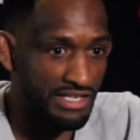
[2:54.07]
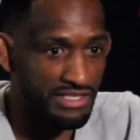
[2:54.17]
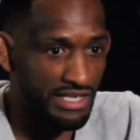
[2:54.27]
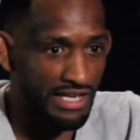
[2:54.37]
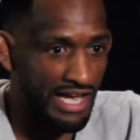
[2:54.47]
It's
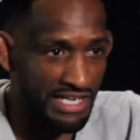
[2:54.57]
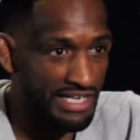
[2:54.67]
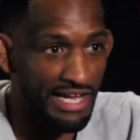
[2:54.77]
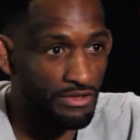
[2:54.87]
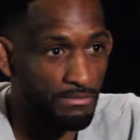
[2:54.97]
like, I can
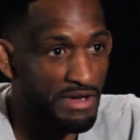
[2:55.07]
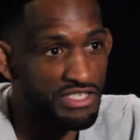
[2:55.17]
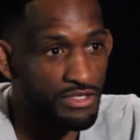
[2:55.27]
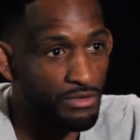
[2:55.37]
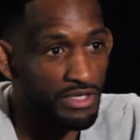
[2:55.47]
hang with the
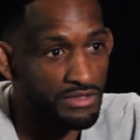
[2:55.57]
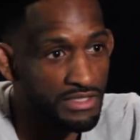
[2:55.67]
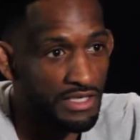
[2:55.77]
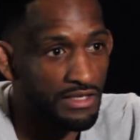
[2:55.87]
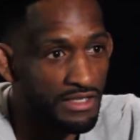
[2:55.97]
best in the world.
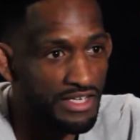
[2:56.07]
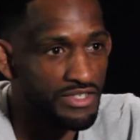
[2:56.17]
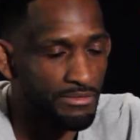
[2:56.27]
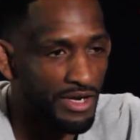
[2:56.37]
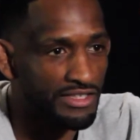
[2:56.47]
So that's
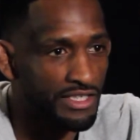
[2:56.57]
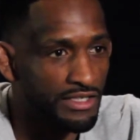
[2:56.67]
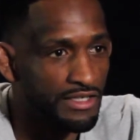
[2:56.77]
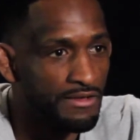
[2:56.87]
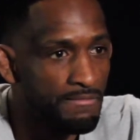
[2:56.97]
what I'm going out there to do.